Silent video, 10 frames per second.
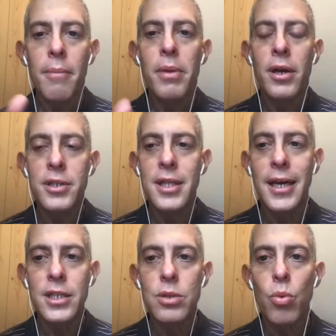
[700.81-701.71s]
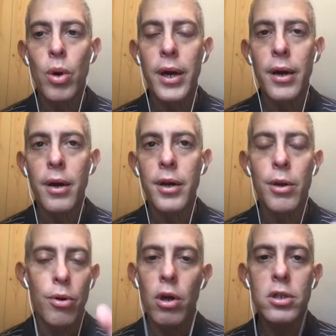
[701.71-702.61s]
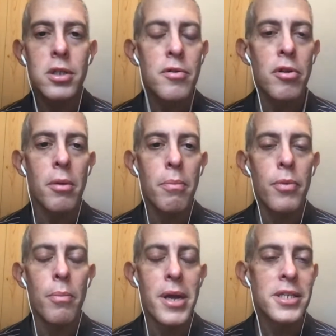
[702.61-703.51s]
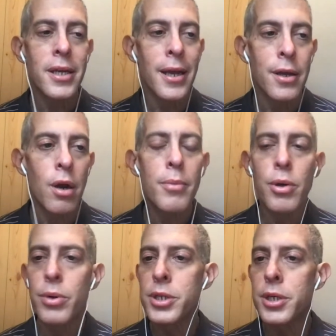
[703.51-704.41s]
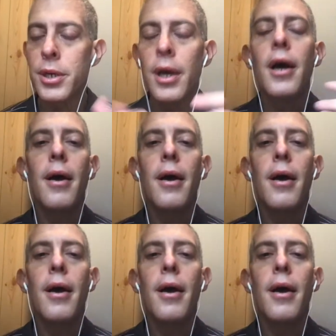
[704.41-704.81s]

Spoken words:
because that's where, not just for the basic economic reason,